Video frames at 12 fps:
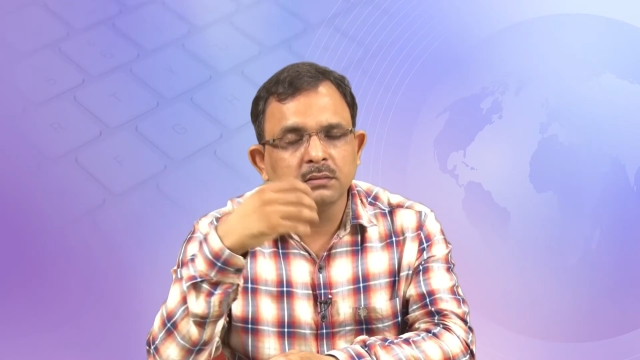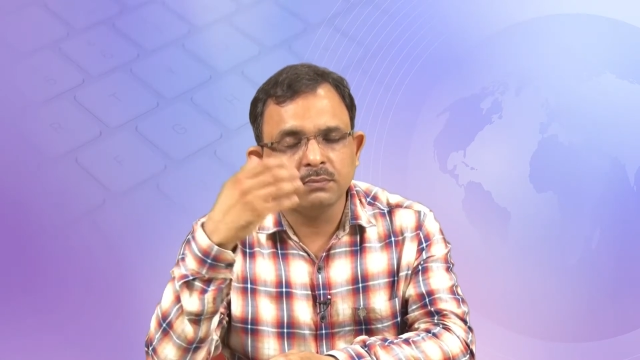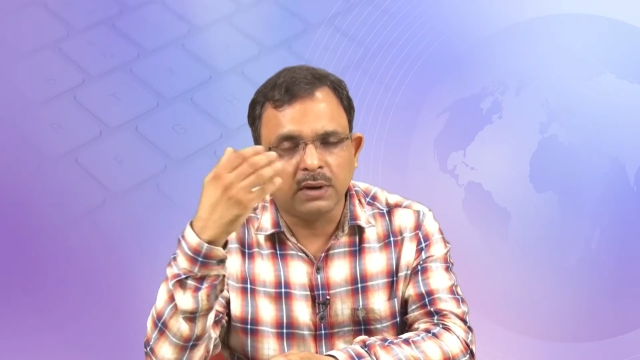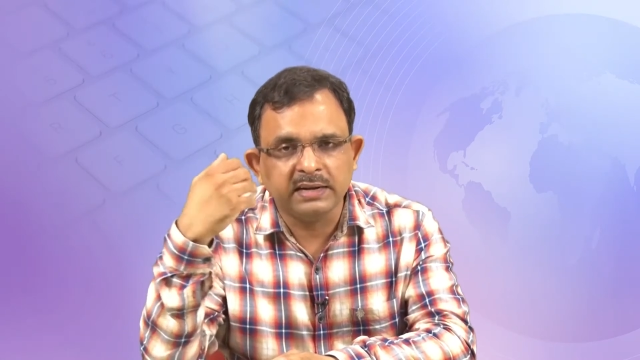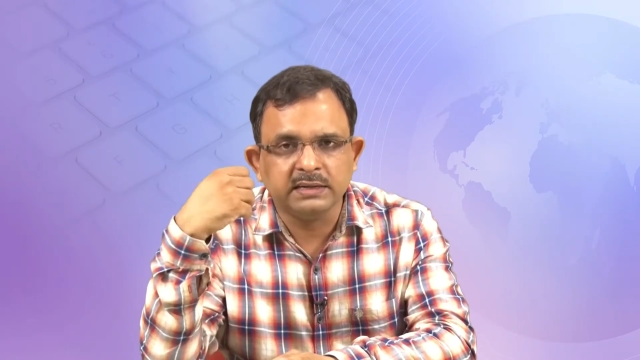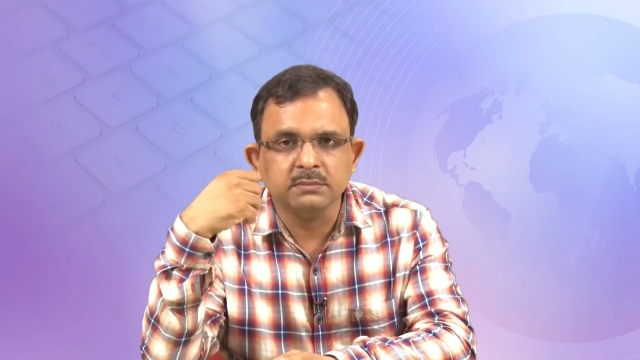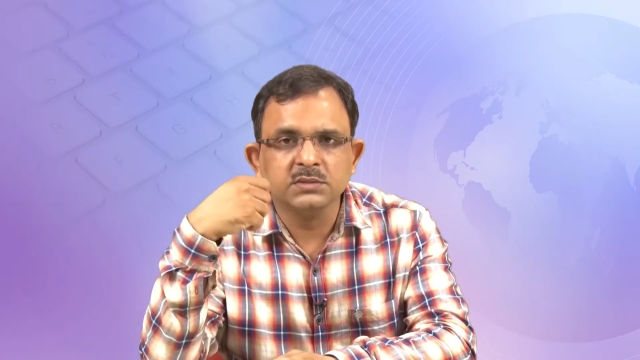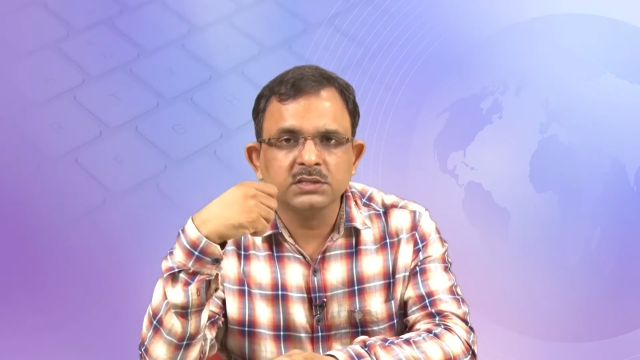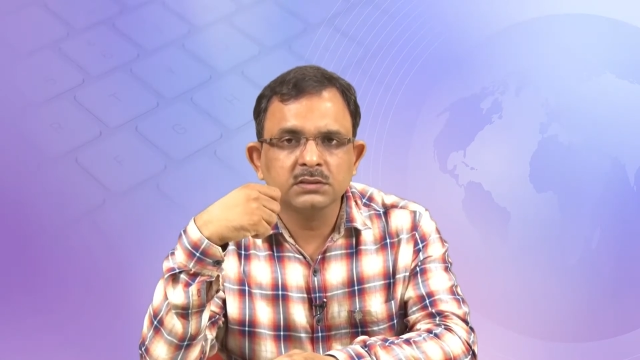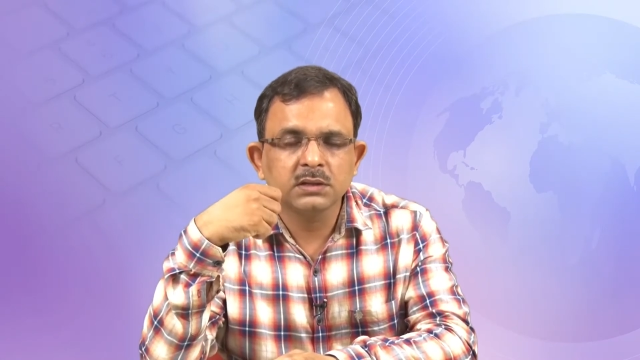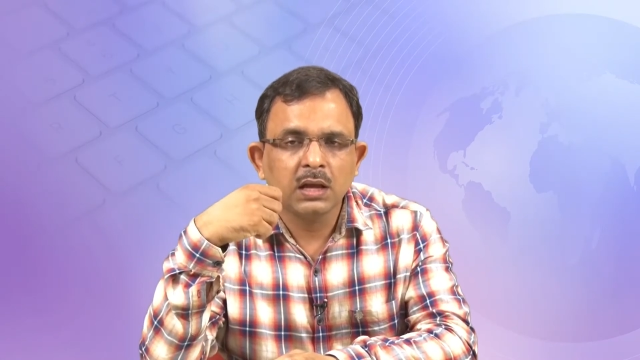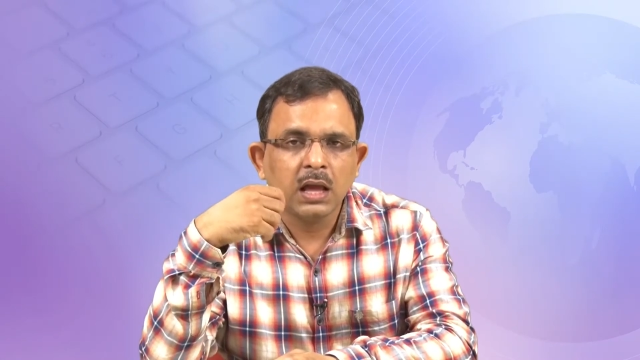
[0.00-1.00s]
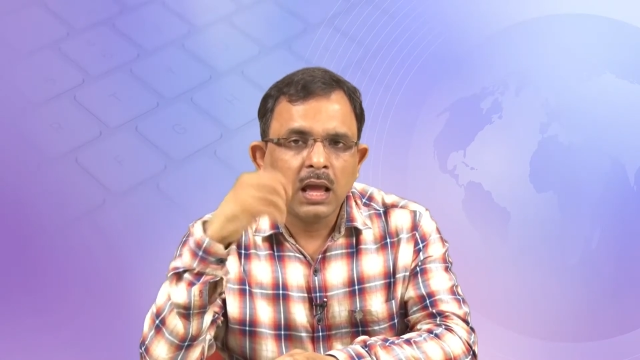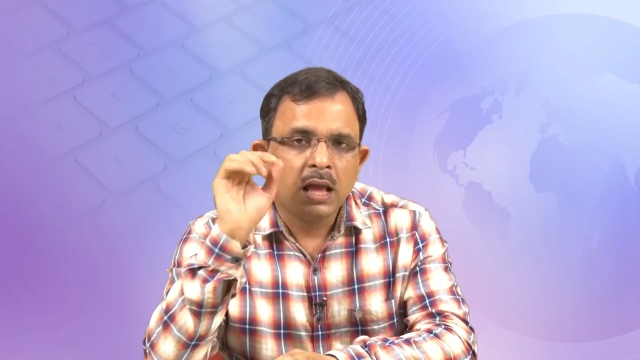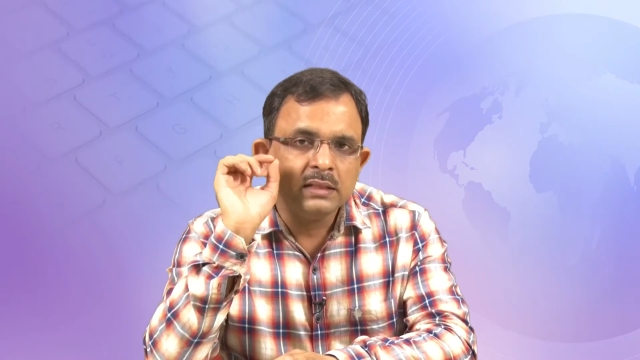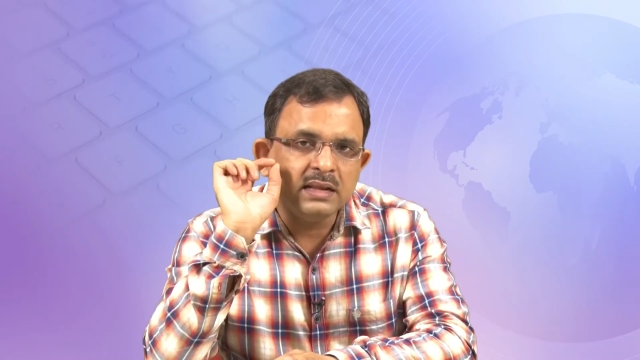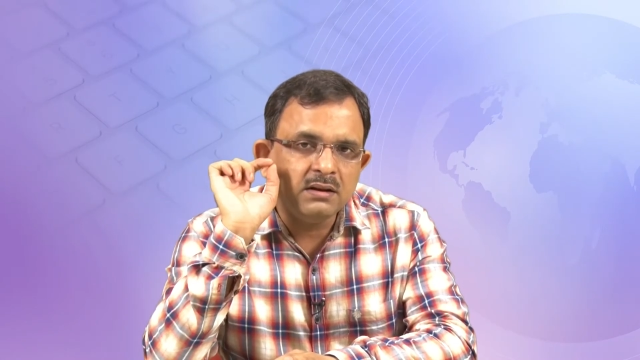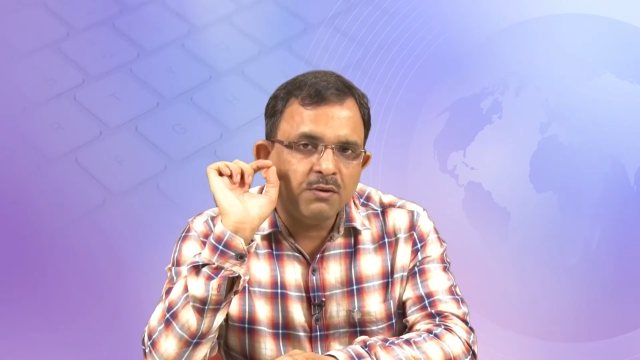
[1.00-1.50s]
items,
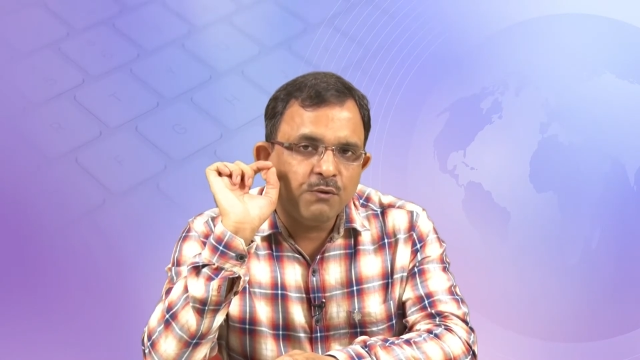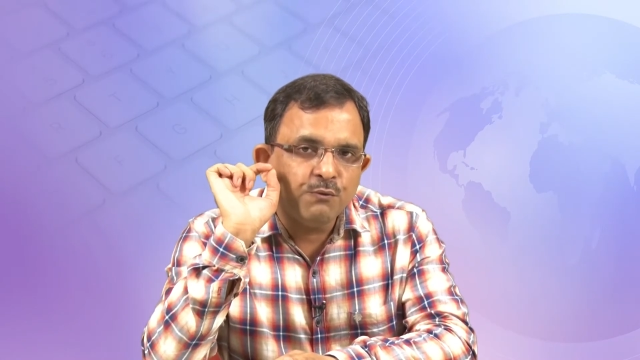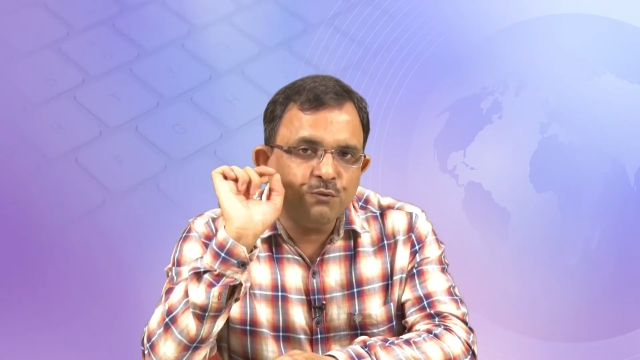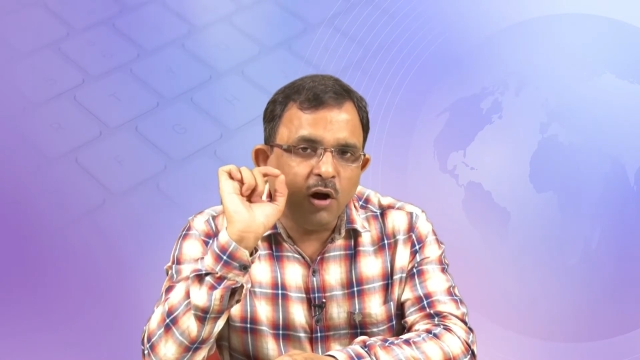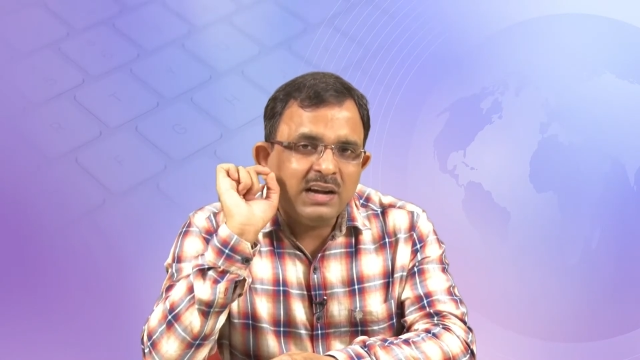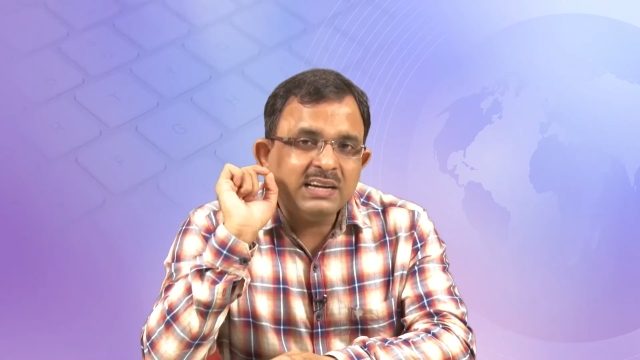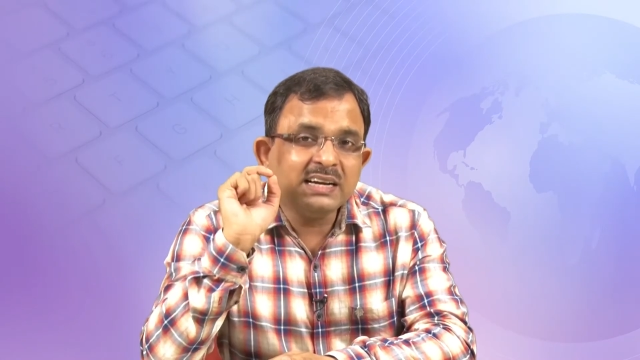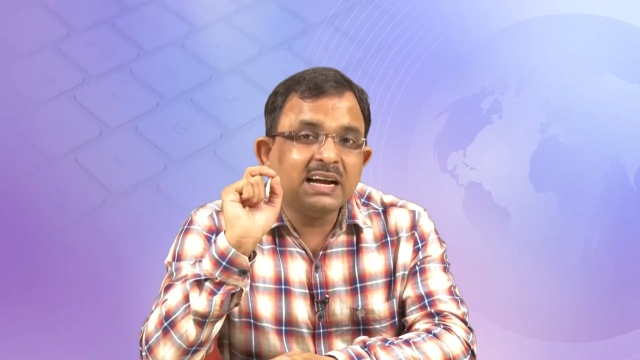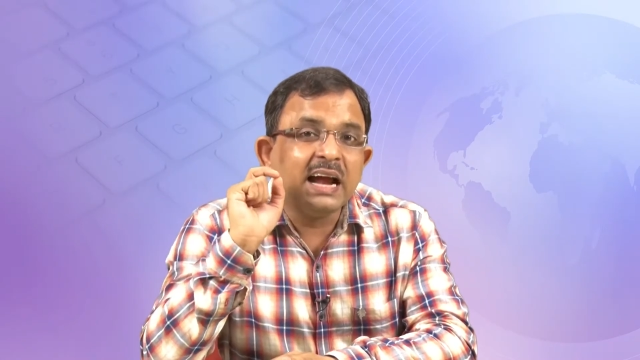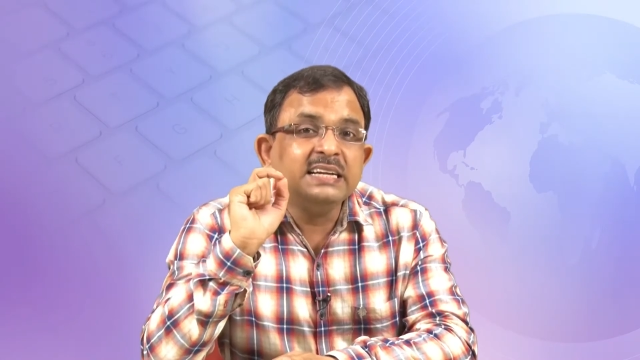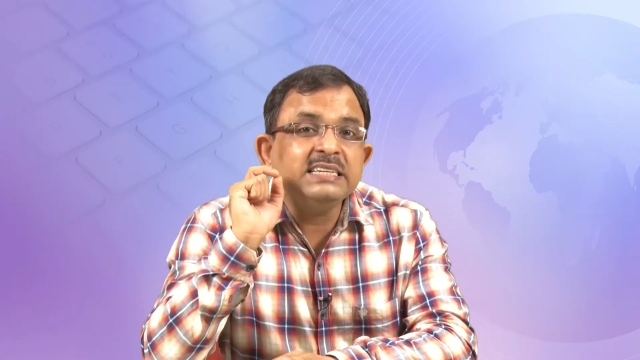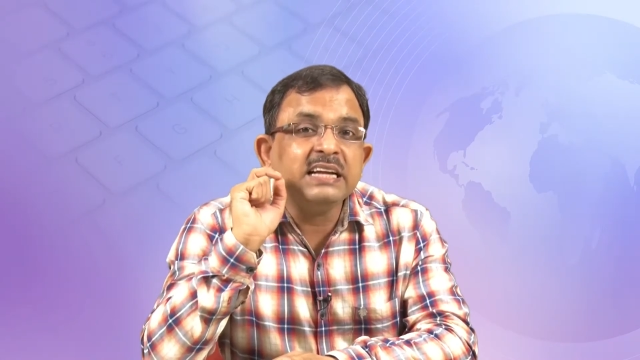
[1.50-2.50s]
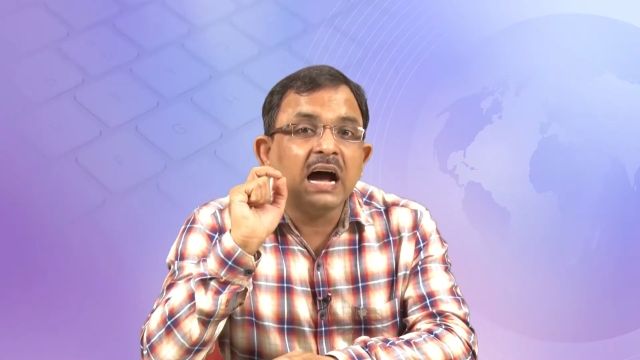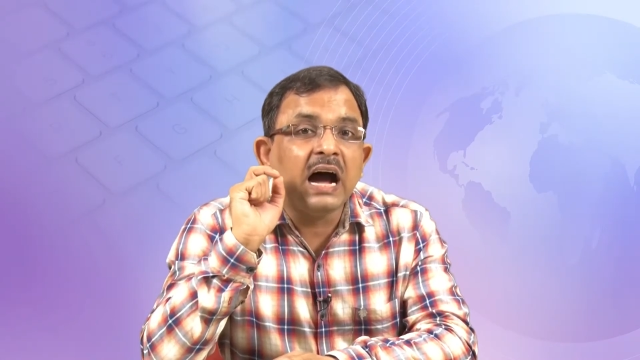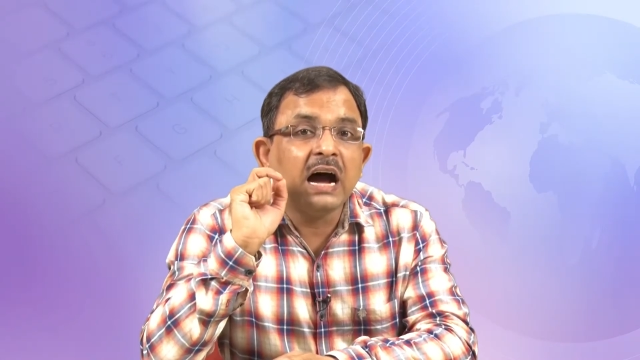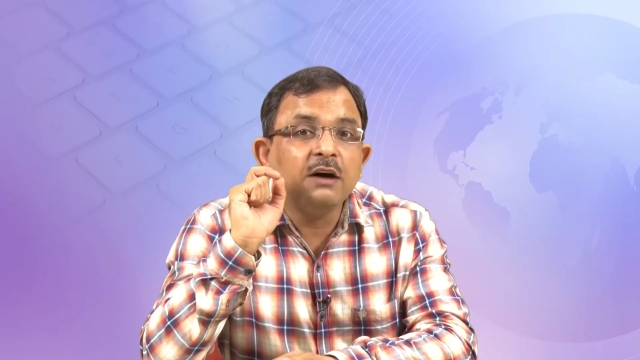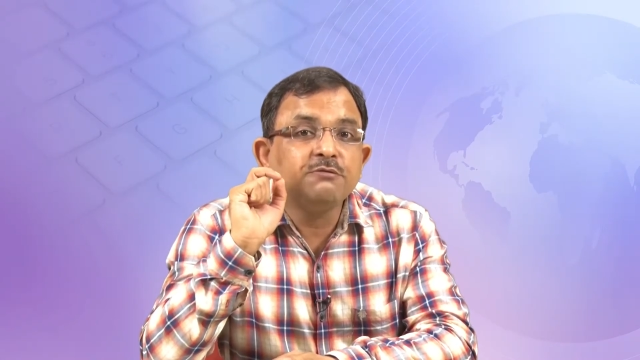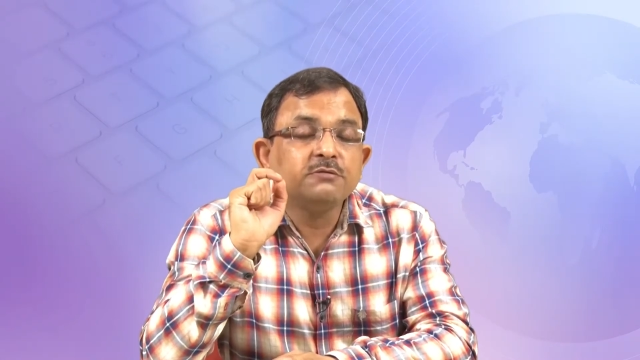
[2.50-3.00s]
then what kind
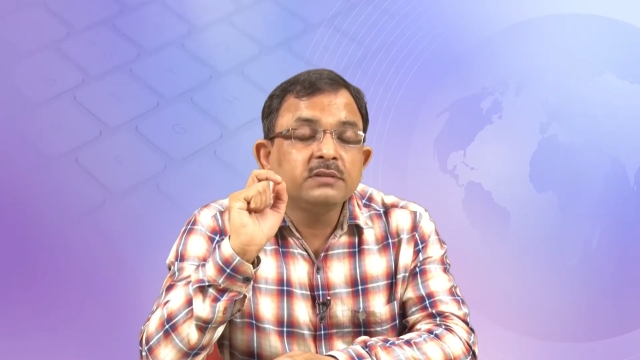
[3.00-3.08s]
of